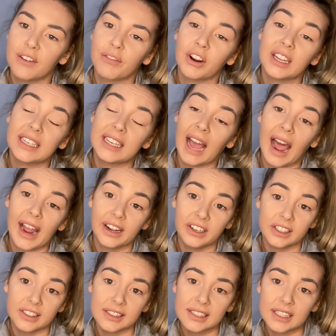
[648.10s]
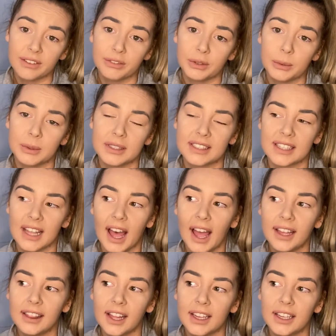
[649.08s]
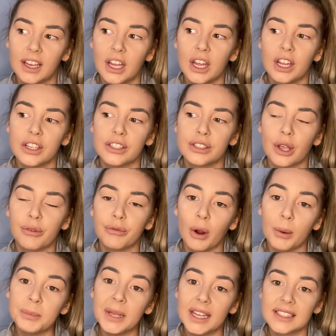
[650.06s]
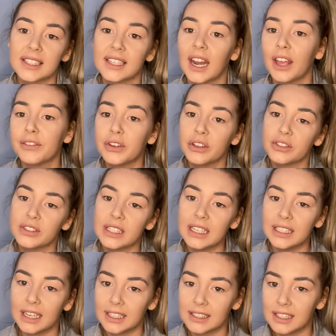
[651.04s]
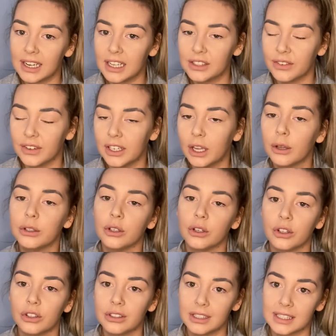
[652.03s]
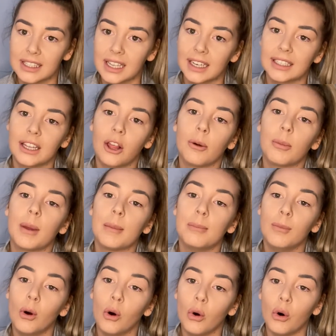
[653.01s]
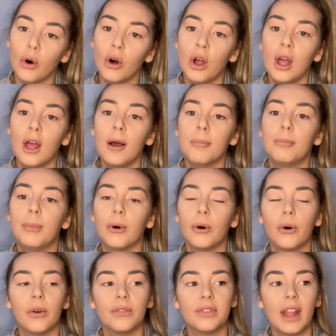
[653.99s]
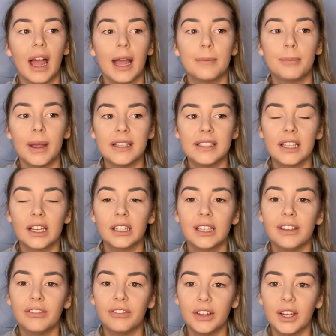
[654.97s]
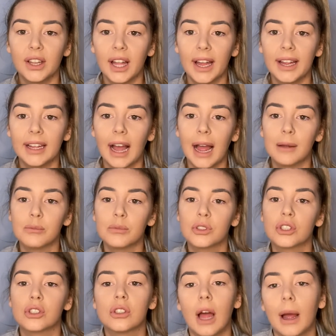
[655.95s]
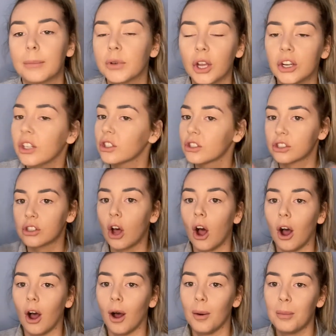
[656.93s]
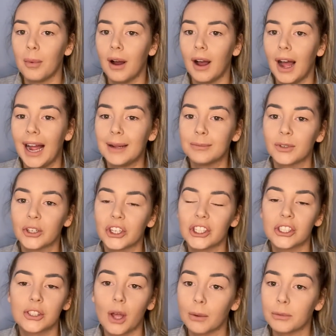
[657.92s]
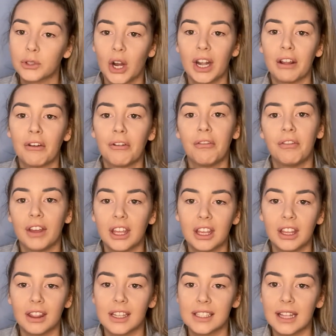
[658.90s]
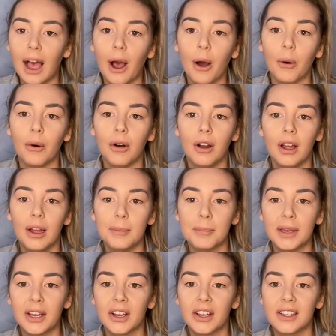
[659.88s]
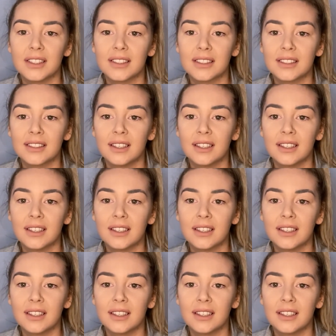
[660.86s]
guidance, if you would say. Like, so from yesterday, if you've seen yesterday's video, you'll understand a little bit more. But I basically feel like I'm gonna stop trying to figure this out, because